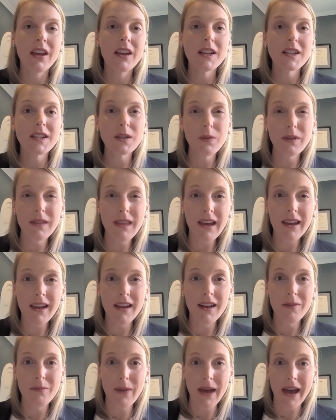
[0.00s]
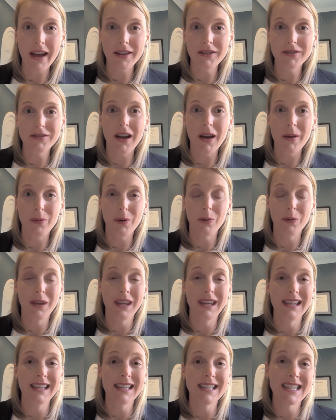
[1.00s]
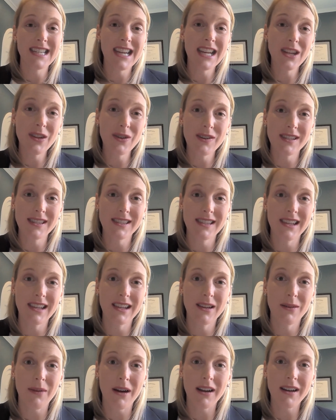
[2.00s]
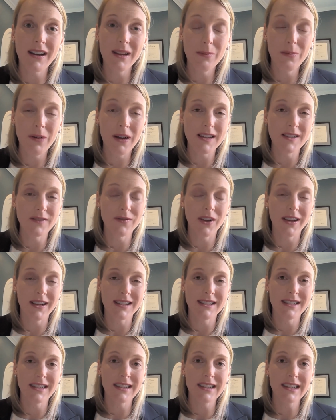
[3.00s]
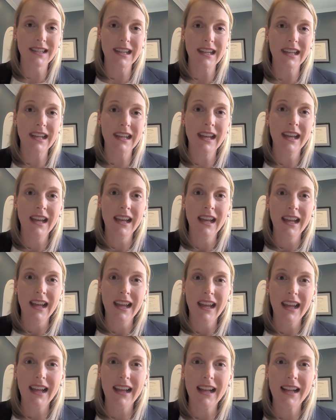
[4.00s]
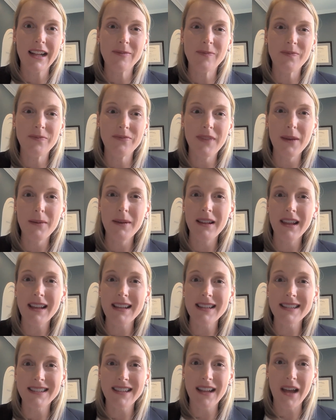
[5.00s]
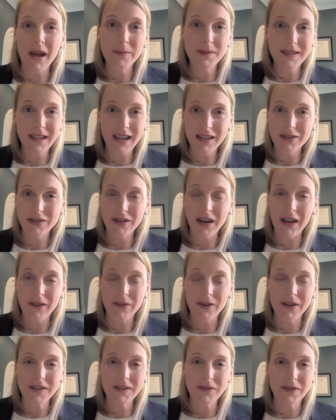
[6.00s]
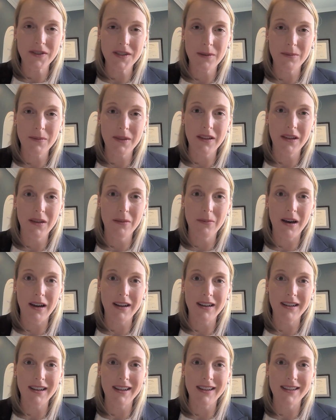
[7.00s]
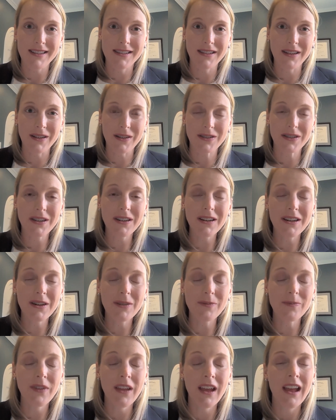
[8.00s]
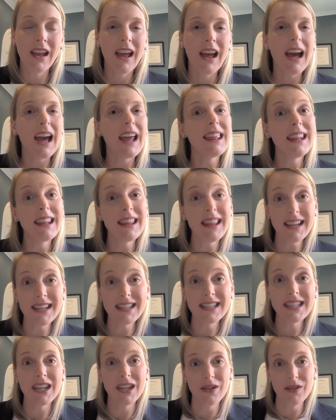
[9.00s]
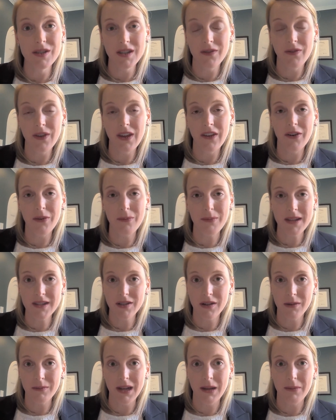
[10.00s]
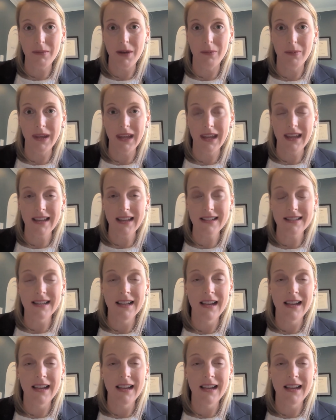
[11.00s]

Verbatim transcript: So, with that kind of backdrop where we can continue to see commodity price volatility and maybe less upside drivers for some of the commodities near term, I think that continues to favor midstream and MLPs.